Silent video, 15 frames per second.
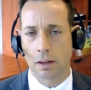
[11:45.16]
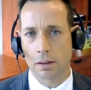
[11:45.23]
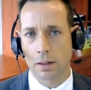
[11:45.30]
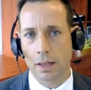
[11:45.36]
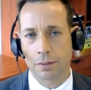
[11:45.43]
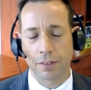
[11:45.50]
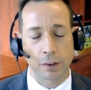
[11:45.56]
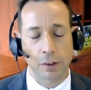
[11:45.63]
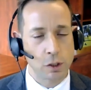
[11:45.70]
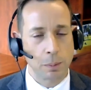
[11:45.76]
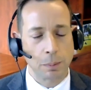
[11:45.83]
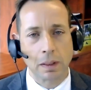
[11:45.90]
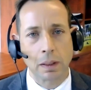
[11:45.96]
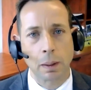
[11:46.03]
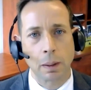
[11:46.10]
if there's
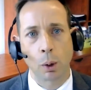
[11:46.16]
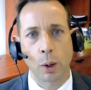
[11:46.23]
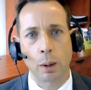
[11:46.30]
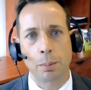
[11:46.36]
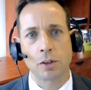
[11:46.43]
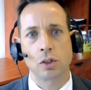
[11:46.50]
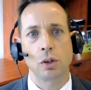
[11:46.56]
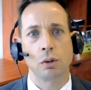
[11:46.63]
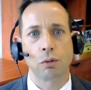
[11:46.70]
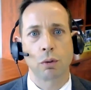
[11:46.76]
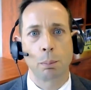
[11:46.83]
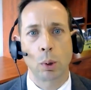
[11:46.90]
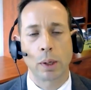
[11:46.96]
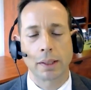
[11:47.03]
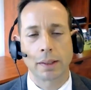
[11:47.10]
something that prohibits you from
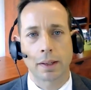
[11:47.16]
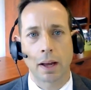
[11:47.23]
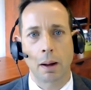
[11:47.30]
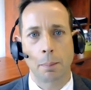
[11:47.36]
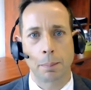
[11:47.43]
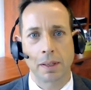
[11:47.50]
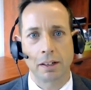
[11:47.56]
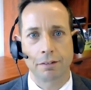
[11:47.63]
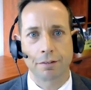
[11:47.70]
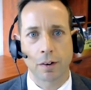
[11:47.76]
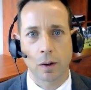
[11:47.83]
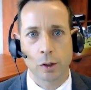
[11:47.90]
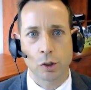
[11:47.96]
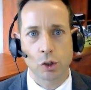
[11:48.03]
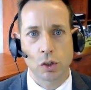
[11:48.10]
putting the company
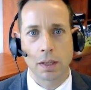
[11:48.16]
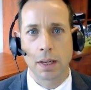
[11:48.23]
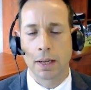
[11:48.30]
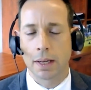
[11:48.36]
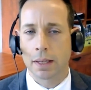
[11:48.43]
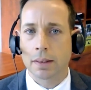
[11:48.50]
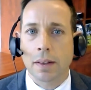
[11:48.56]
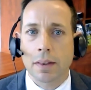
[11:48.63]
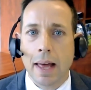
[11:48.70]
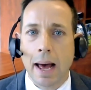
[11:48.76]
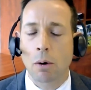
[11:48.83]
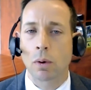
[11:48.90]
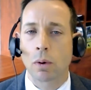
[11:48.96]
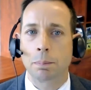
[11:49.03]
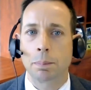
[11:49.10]
first, then
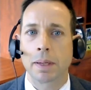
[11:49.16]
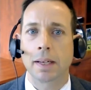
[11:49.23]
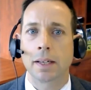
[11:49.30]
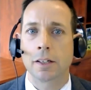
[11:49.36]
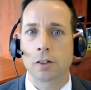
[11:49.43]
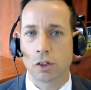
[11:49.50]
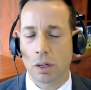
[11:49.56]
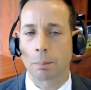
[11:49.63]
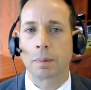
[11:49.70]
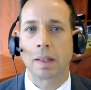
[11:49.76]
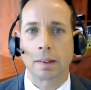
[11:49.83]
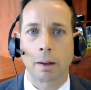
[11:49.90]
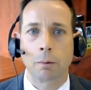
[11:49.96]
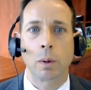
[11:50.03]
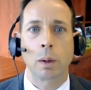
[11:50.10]
that would be
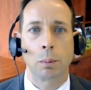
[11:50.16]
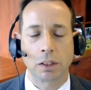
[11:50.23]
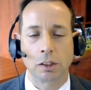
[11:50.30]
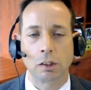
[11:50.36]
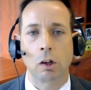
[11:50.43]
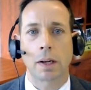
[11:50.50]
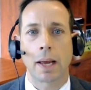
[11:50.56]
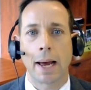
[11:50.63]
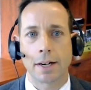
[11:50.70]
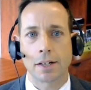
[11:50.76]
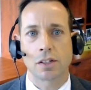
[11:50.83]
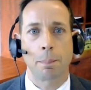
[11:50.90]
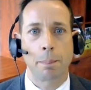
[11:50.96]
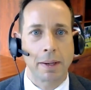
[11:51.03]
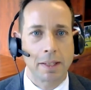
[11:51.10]
something that we would look at
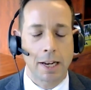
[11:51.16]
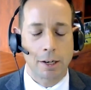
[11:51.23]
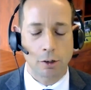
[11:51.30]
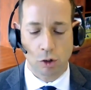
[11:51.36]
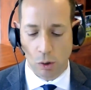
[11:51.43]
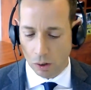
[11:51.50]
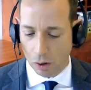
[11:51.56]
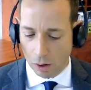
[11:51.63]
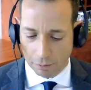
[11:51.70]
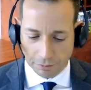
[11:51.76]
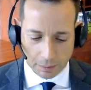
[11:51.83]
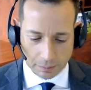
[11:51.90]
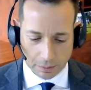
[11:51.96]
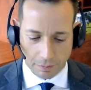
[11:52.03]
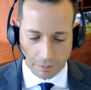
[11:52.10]
as a potential
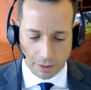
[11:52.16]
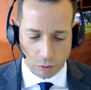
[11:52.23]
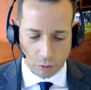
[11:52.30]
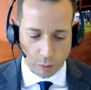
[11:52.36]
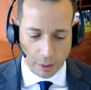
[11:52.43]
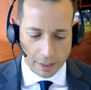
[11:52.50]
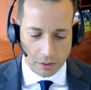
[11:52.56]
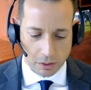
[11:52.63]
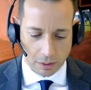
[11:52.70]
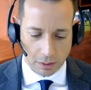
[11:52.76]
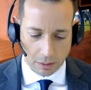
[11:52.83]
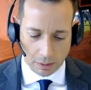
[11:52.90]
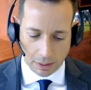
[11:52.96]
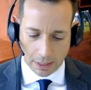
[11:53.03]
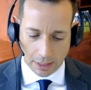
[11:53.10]
conflict of interest.
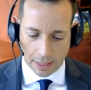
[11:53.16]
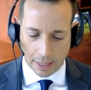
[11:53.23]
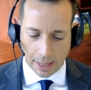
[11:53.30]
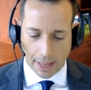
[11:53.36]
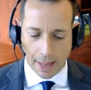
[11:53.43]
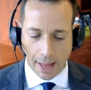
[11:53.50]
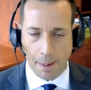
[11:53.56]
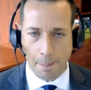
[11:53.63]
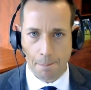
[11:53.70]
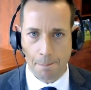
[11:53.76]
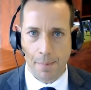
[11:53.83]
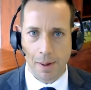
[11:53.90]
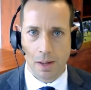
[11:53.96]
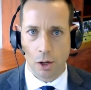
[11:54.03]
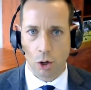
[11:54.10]

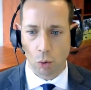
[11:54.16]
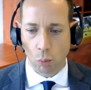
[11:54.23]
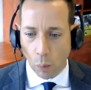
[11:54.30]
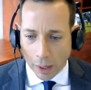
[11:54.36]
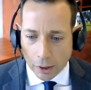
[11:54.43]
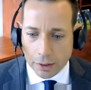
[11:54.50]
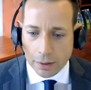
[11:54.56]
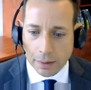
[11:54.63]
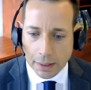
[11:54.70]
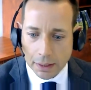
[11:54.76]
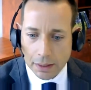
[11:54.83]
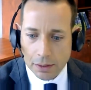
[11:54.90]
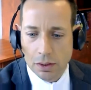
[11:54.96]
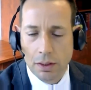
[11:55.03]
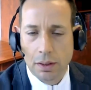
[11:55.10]
Where do
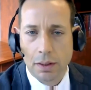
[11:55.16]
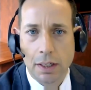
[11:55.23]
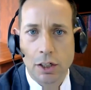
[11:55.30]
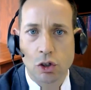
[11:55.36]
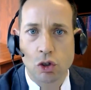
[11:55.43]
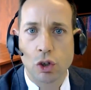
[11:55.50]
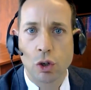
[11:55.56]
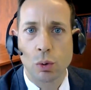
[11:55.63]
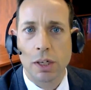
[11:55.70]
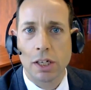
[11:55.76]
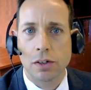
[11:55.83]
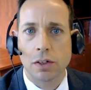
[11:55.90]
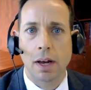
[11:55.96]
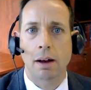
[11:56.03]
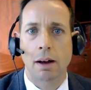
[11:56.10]
these
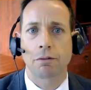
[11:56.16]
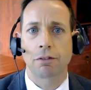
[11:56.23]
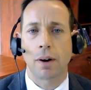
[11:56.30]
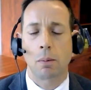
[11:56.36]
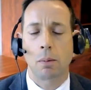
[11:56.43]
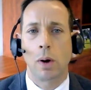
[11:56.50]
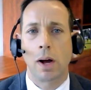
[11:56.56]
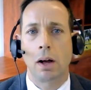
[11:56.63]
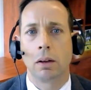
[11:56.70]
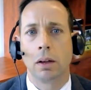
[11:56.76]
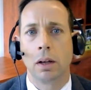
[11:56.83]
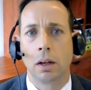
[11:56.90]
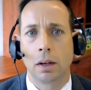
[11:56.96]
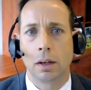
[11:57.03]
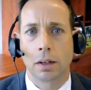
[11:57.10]
duties come from? Well,
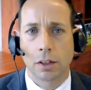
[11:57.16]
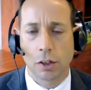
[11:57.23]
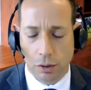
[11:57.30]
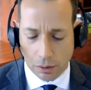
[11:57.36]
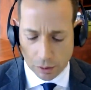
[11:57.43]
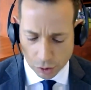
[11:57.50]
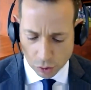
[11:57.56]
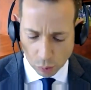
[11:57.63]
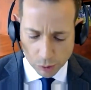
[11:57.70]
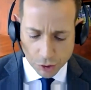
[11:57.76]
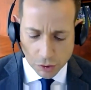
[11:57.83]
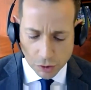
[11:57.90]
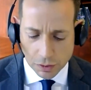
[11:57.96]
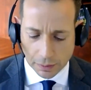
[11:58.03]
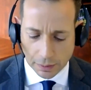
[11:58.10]
the
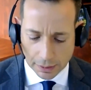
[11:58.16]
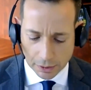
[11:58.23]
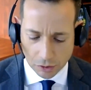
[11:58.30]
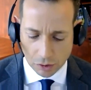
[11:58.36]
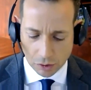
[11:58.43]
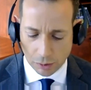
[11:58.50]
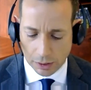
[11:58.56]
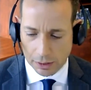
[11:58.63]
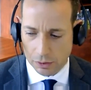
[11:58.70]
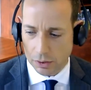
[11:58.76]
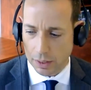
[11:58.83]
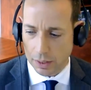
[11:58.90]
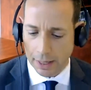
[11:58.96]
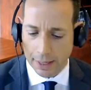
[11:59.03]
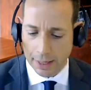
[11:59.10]
sources of these duties,
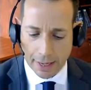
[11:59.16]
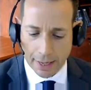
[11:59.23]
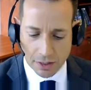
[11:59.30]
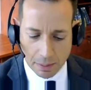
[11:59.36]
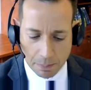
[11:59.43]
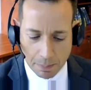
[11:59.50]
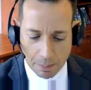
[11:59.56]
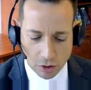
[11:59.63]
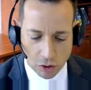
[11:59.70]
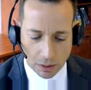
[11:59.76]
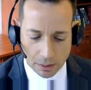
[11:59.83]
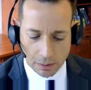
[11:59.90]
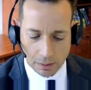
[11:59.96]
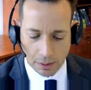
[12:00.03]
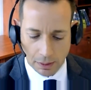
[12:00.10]
as I
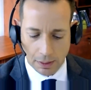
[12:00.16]
mentioned,